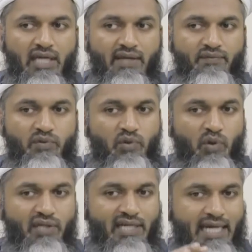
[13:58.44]
a few
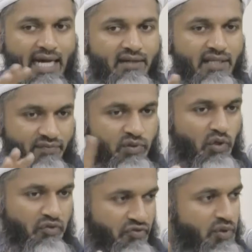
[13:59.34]

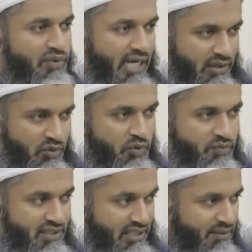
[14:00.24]

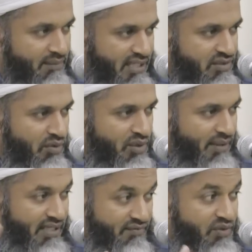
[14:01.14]
Yaqubs, you remember I told you
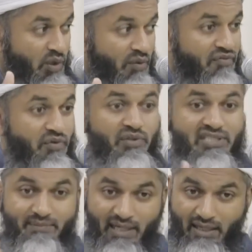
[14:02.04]
about, if you know a few
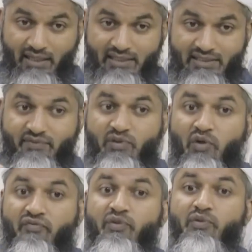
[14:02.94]
Ismails, if you
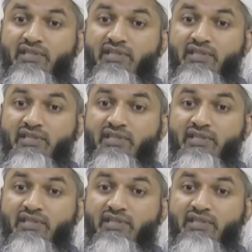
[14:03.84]
know a few